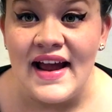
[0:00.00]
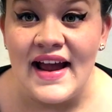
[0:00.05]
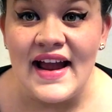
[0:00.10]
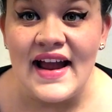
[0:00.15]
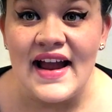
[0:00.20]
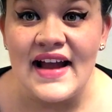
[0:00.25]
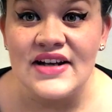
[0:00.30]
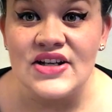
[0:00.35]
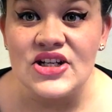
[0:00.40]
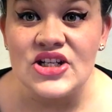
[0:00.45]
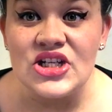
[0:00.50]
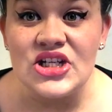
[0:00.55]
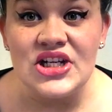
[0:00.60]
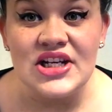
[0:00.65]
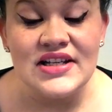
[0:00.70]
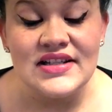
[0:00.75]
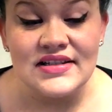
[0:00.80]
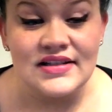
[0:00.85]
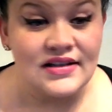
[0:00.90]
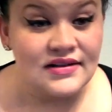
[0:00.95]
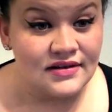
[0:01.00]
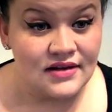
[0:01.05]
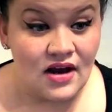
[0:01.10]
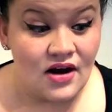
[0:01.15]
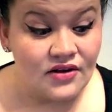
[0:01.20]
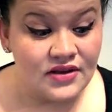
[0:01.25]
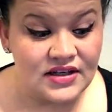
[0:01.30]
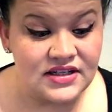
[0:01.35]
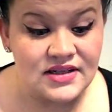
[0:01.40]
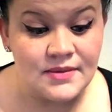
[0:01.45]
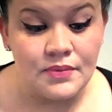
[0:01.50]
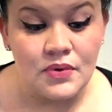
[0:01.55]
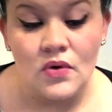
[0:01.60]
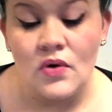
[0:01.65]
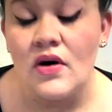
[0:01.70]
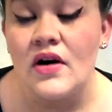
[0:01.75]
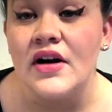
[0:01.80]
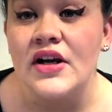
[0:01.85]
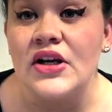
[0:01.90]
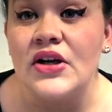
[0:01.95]
and she needs the
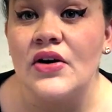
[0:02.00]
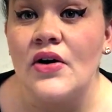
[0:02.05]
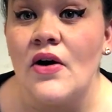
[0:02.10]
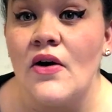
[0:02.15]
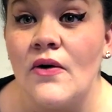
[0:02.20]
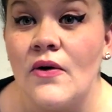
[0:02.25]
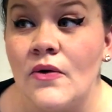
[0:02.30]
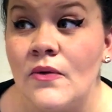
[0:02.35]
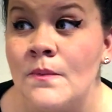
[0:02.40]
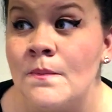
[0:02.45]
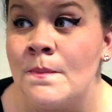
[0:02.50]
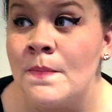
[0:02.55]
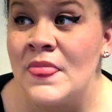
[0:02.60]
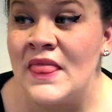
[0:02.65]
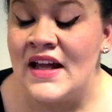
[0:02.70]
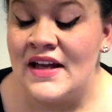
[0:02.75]
support, you know.